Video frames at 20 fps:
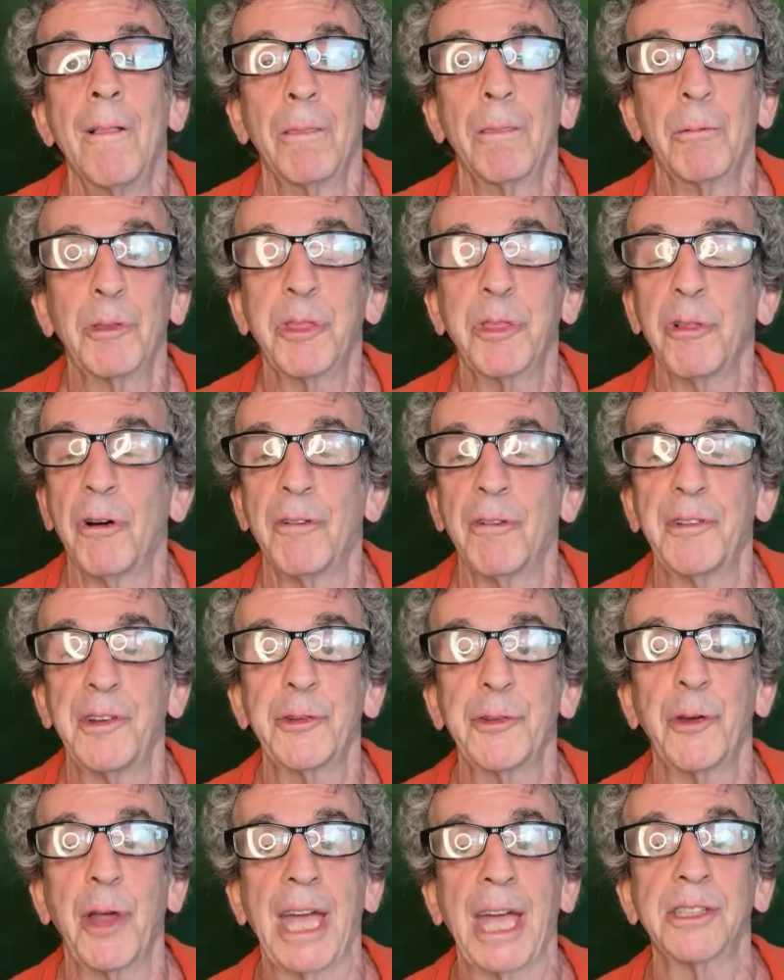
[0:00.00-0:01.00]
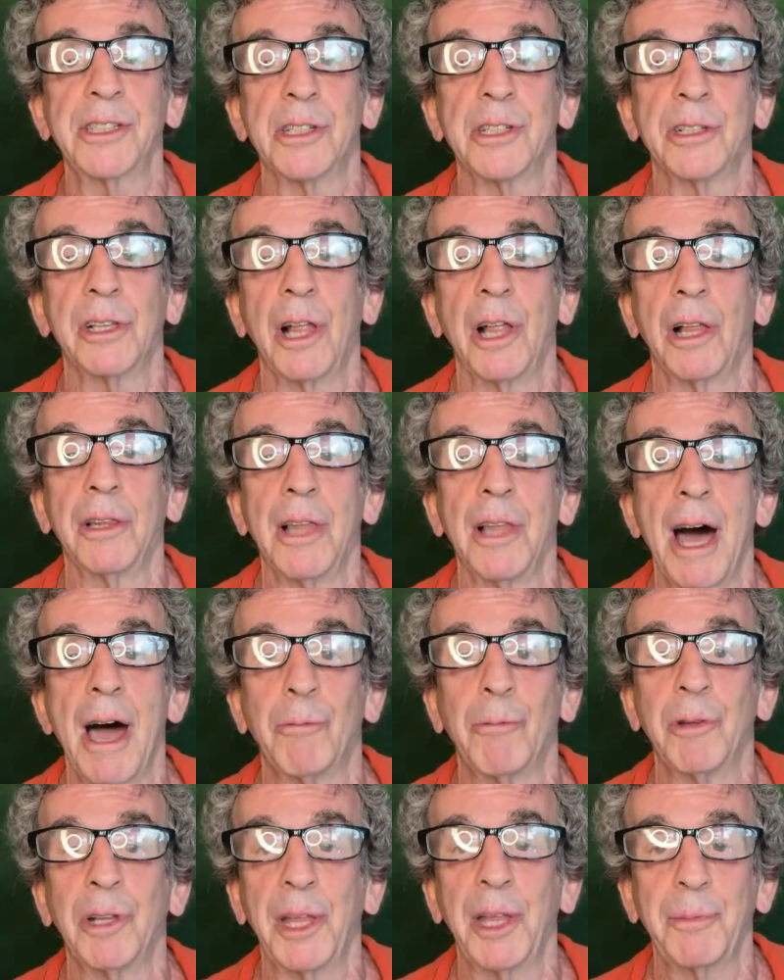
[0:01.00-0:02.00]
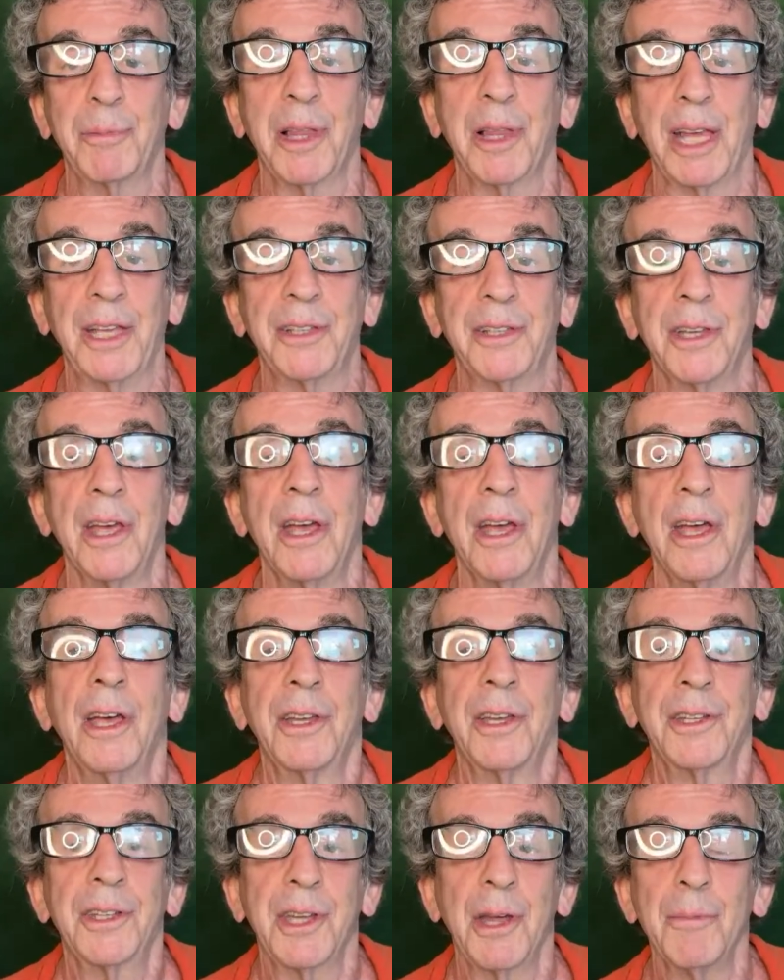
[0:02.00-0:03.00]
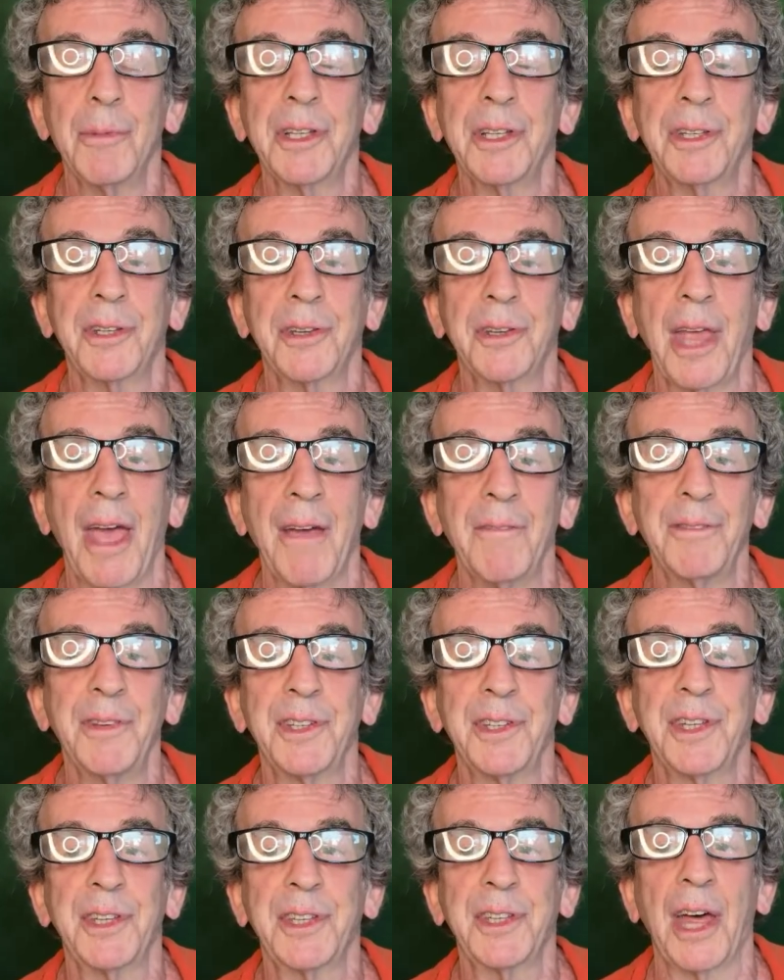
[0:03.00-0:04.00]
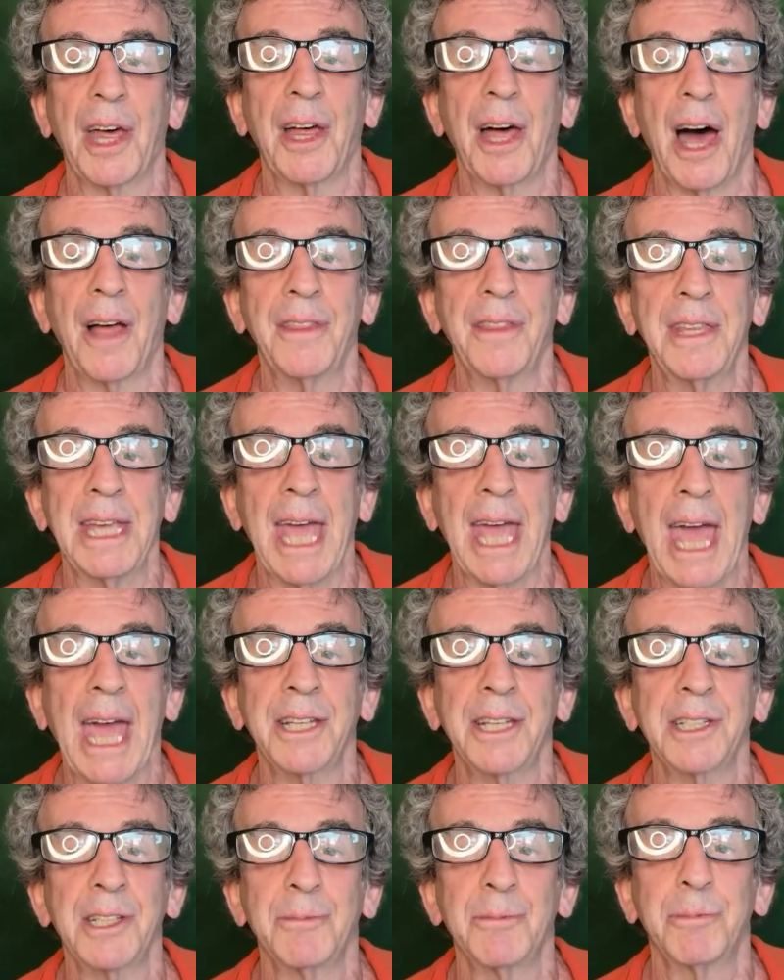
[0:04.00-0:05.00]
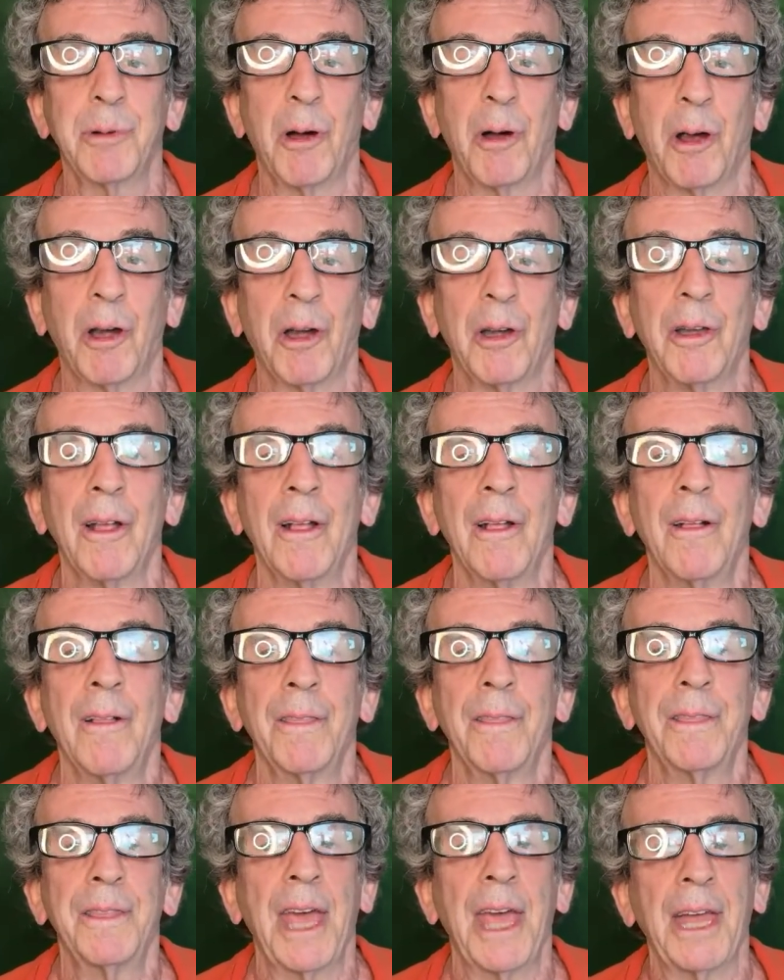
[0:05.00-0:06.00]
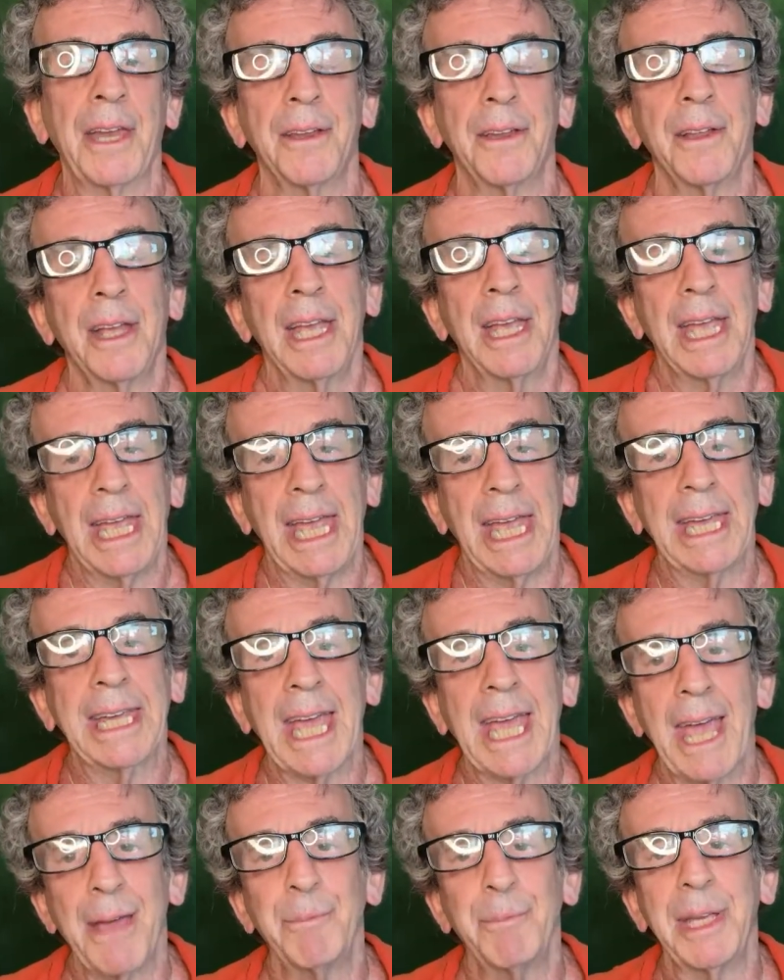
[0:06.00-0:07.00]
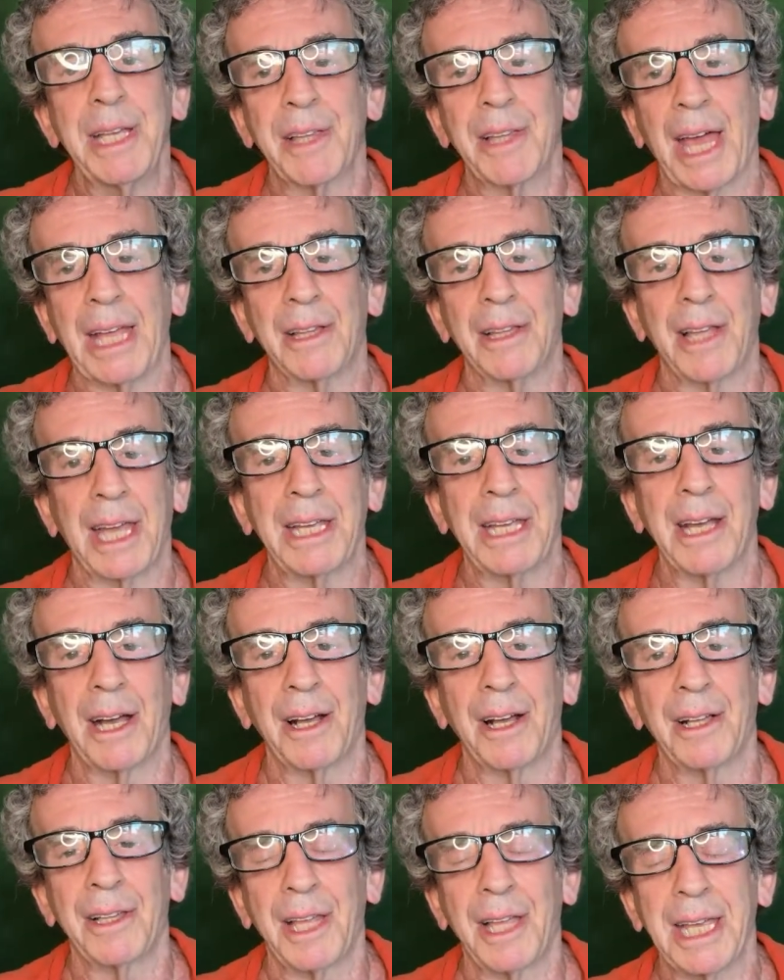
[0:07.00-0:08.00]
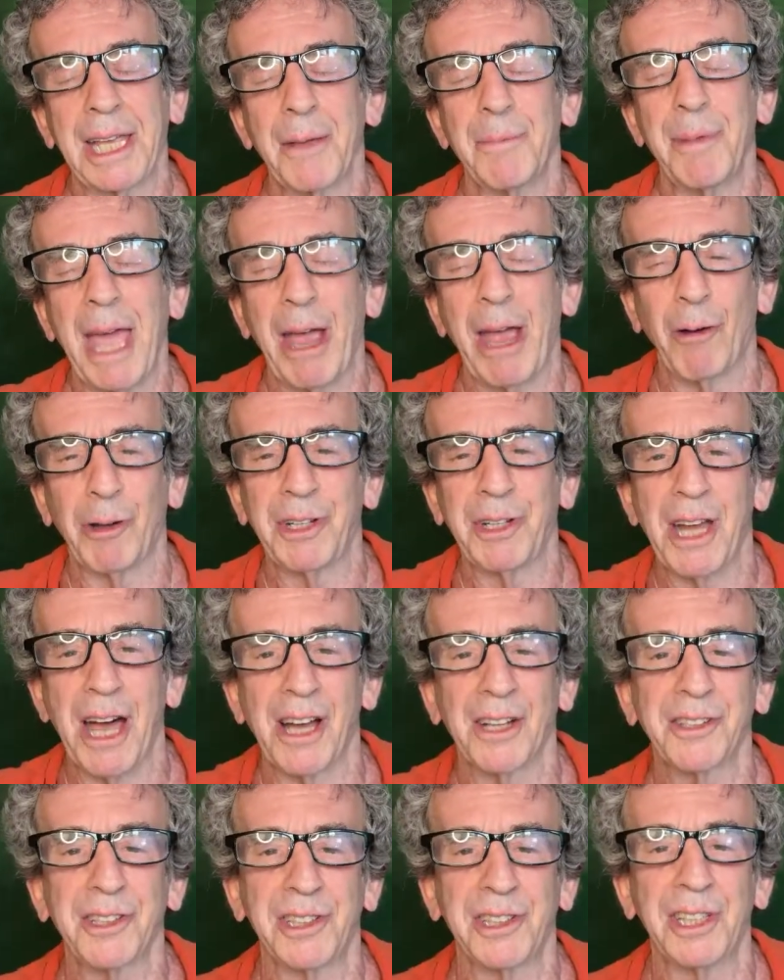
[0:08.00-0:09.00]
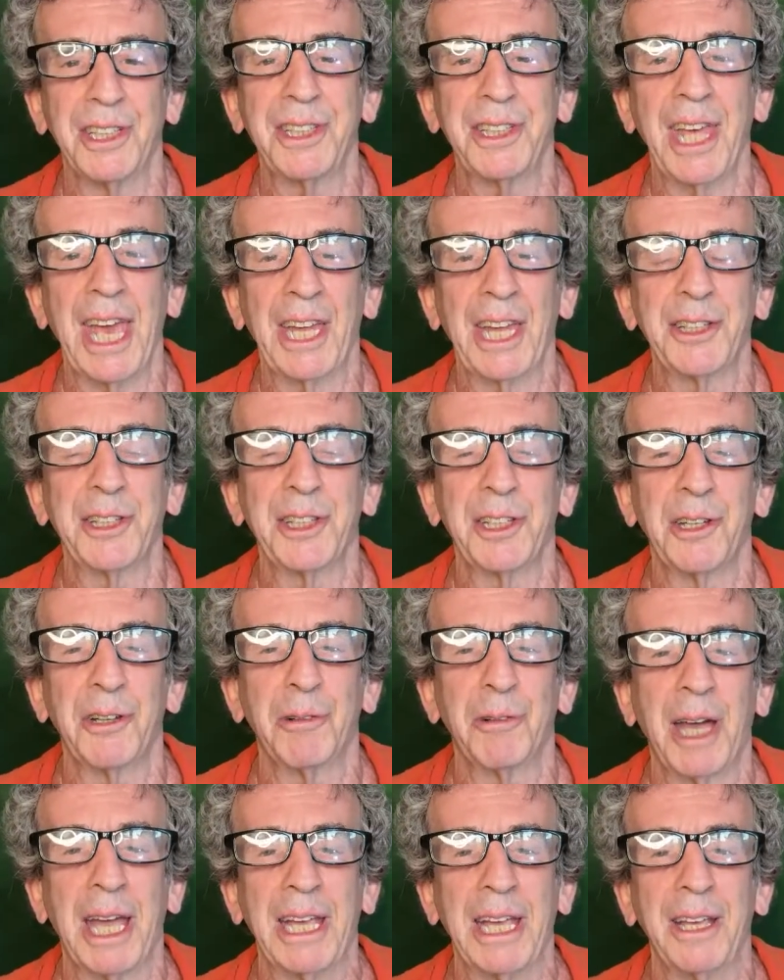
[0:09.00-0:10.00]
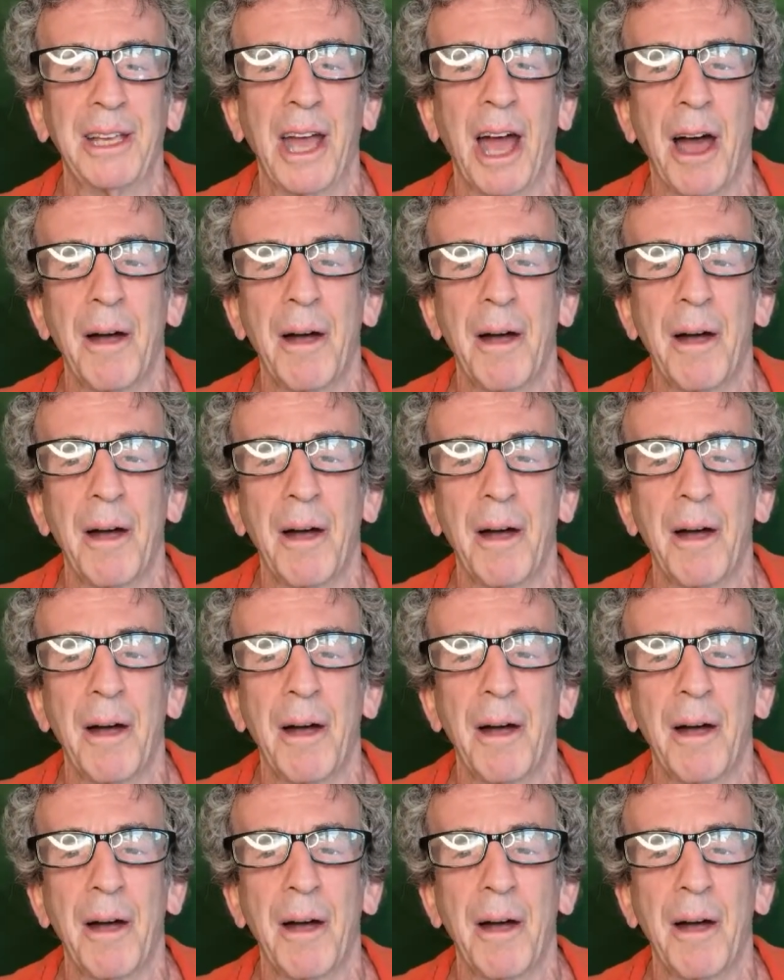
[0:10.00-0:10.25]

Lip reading: with law of attraction, a lot really place so much emphasis on the action part that it can be like a paradoxical intent in a way,